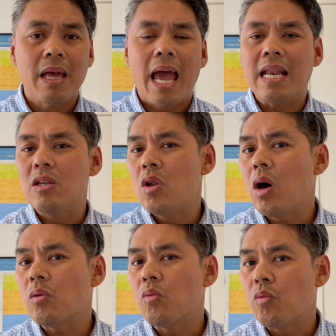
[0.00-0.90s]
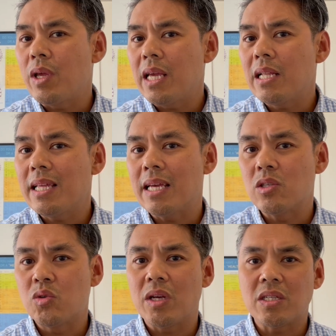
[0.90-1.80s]
and not really
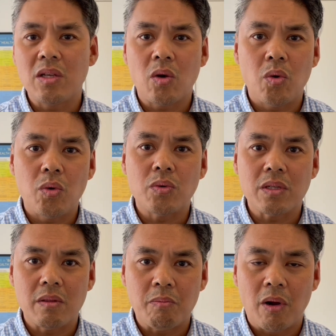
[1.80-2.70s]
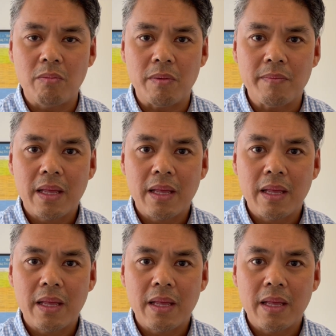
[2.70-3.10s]
address the cause of the problem.